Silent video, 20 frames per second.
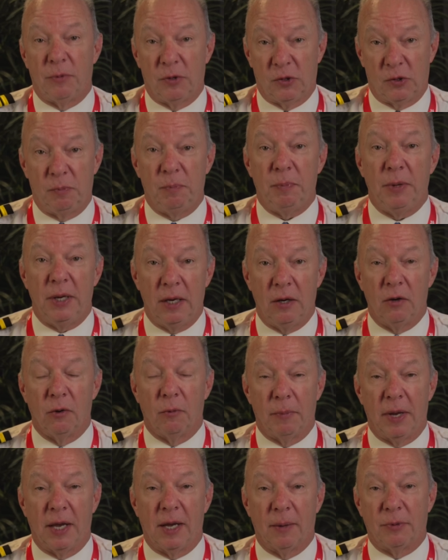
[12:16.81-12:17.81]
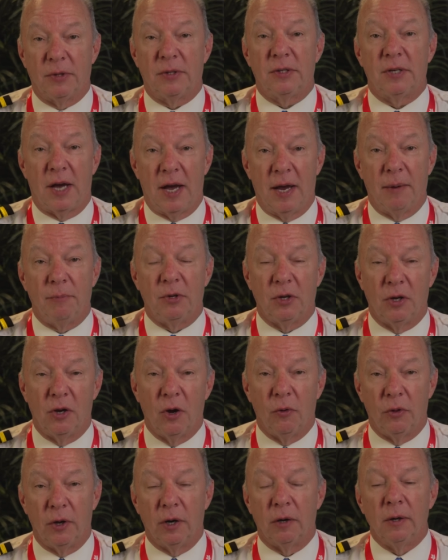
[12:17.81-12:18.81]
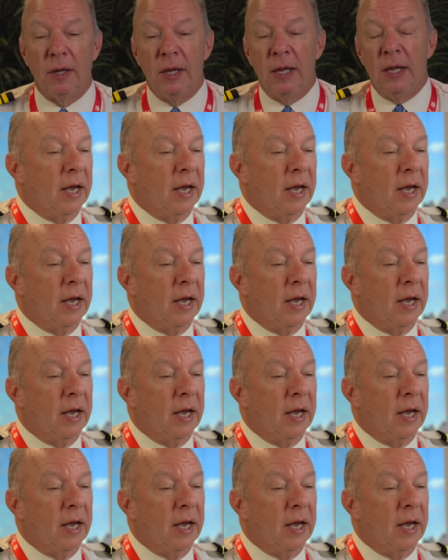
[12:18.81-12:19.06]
the speed or make up the time to go there.